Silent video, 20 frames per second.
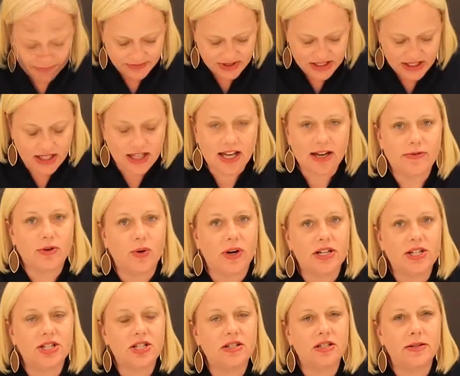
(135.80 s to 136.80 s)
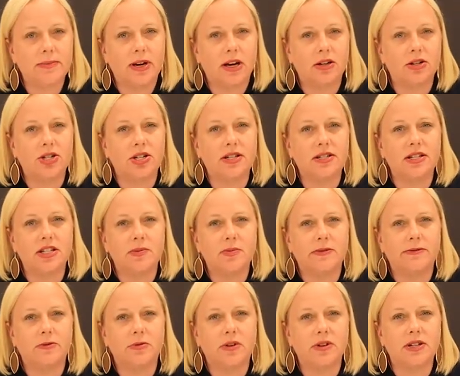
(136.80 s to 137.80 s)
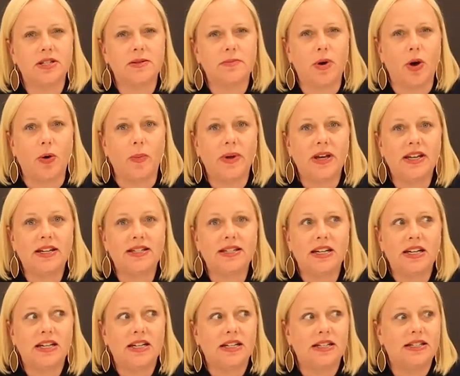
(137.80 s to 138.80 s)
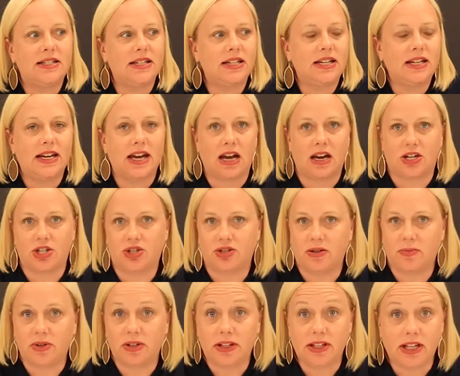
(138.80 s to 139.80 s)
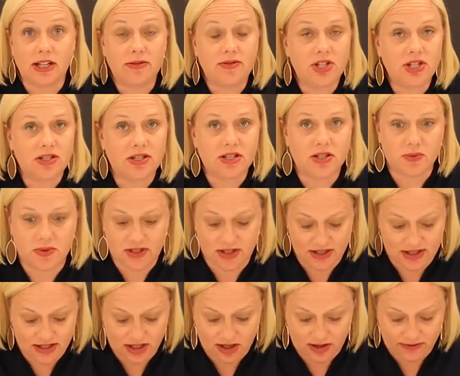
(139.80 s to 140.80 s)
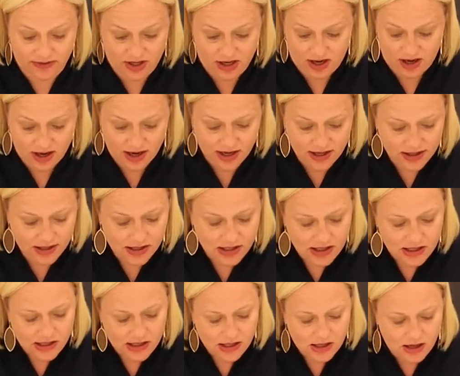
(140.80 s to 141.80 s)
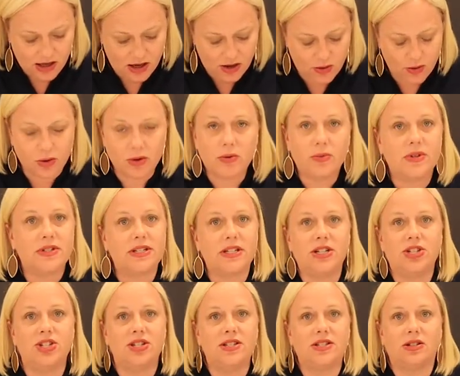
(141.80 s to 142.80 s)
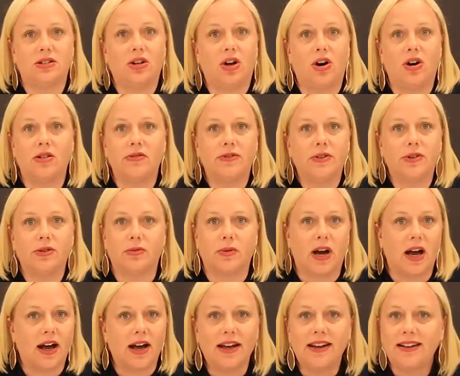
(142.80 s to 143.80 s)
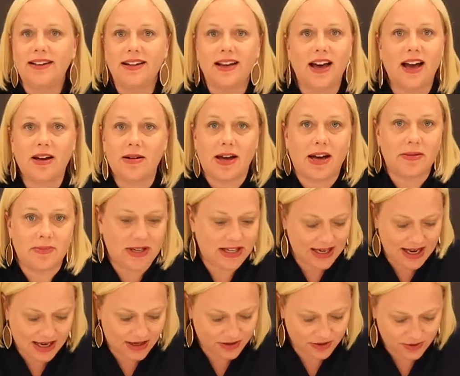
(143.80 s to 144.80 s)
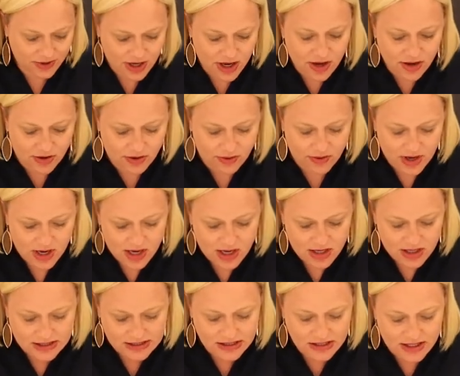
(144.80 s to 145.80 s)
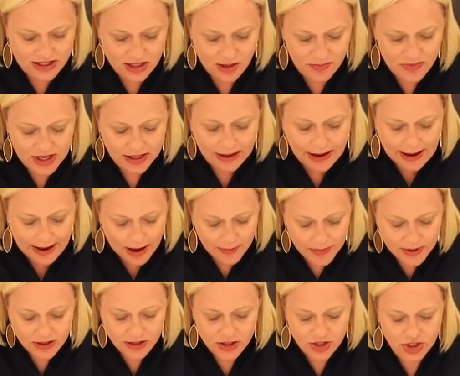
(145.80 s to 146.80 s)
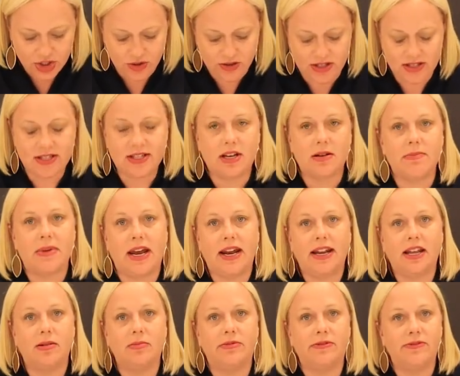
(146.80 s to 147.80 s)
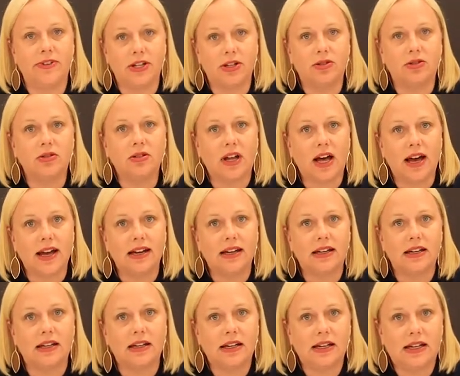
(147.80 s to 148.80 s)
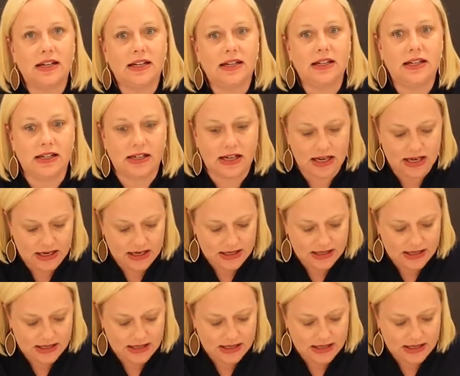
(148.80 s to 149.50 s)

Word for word: Did he have questions about Jesus before this moment? Did he actually believe Jesus was the Son of God? Or was he just along for the ride? I mean, I don't know. Did something happen to Judas that made him feel like he